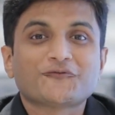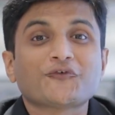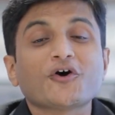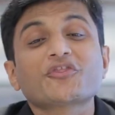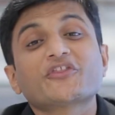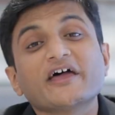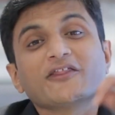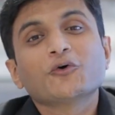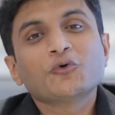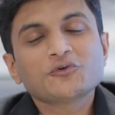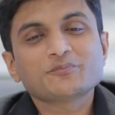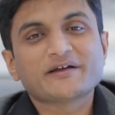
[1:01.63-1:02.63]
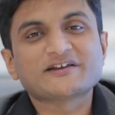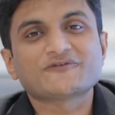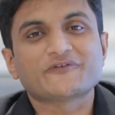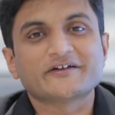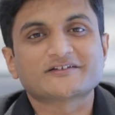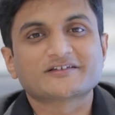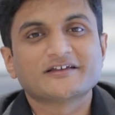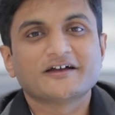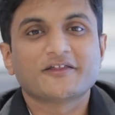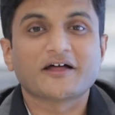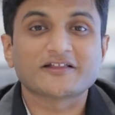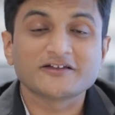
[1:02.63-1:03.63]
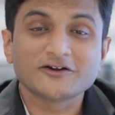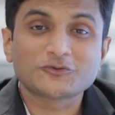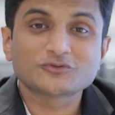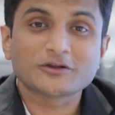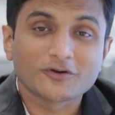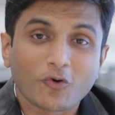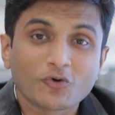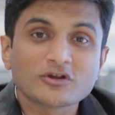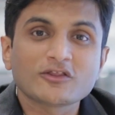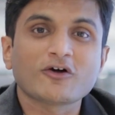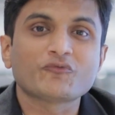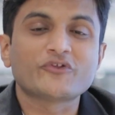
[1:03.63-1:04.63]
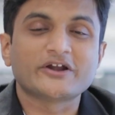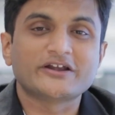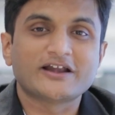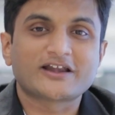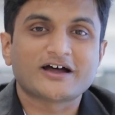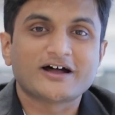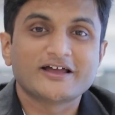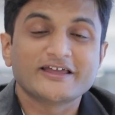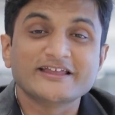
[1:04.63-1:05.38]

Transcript: for their own benefits, rather to owner of their data.